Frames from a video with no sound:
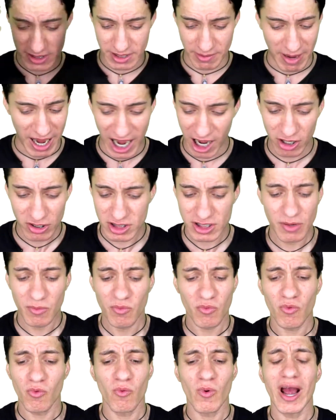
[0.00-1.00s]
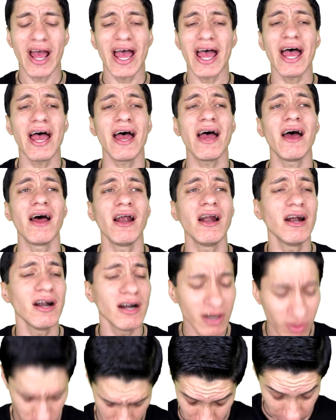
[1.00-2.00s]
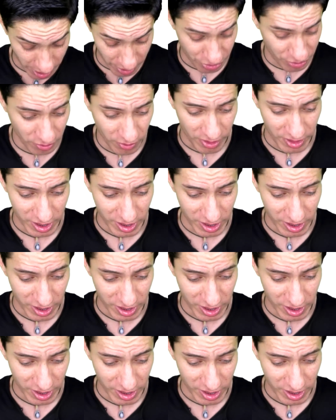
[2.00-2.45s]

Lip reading: somehow, somewhere, we'll get through